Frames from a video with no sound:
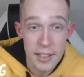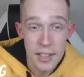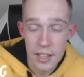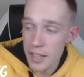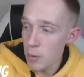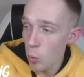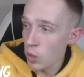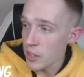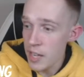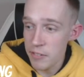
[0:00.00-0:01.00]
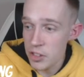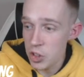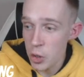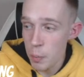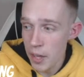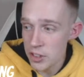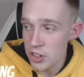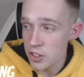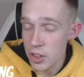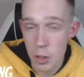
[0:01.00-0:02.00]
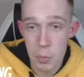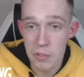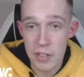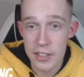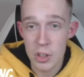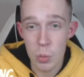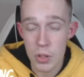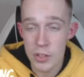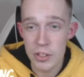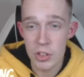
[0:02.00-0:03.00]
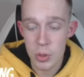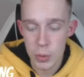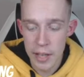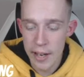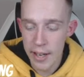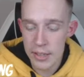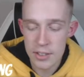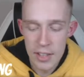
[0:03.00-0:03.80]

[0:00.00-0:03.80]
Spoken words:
Like 1 in every 2 matches you're going to be facing one of these 2 cards.